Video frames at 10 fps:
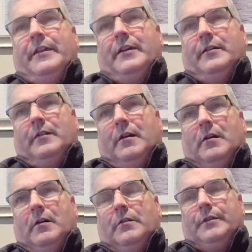then
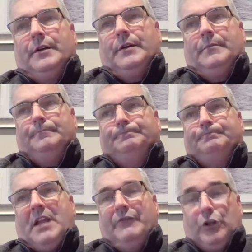are um,
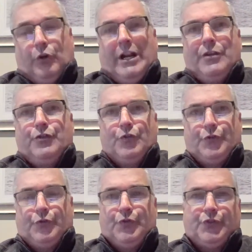have the
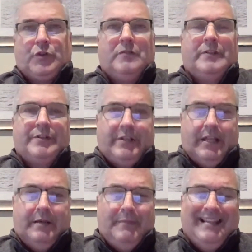credentials to service
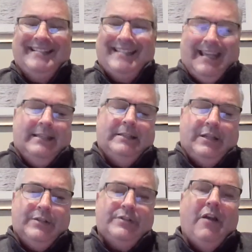and maintain
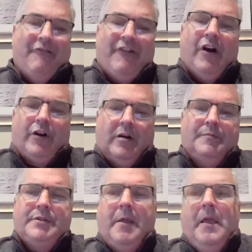these
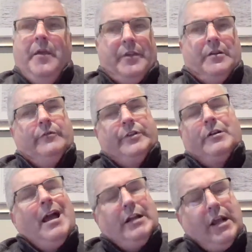firearms. They're not, they're
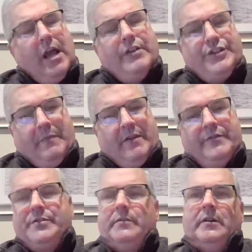not
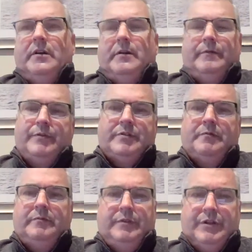gunsmiths. Uh, there's
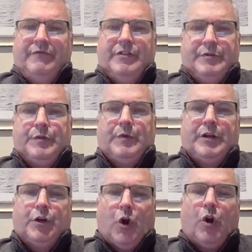a difference
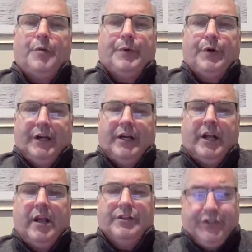between an armorer and a
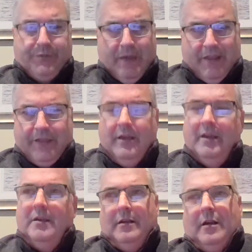gunsmith.
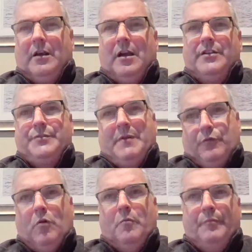A
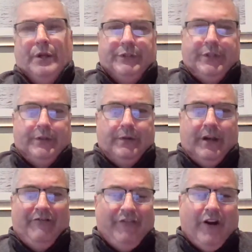gunsmith will build you
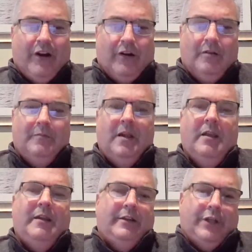a firearm,
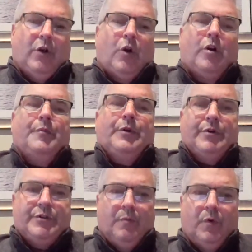and the
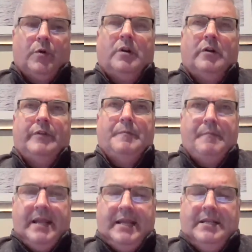armorer is more of a
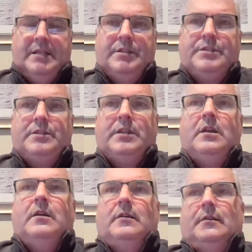maintenance,
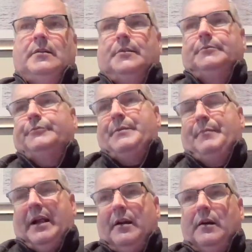uh,
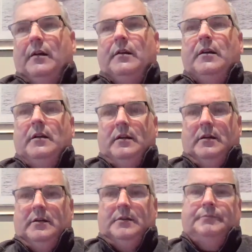repair,
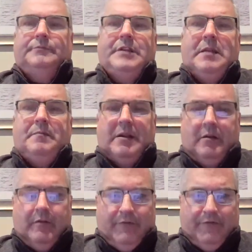um,
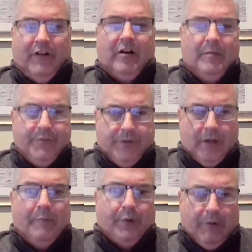keeping firearms
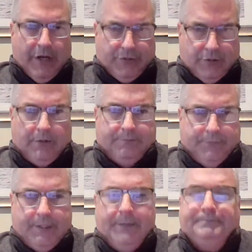operational.
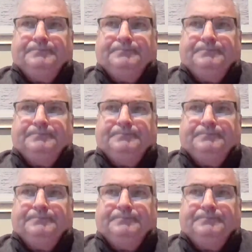Okay.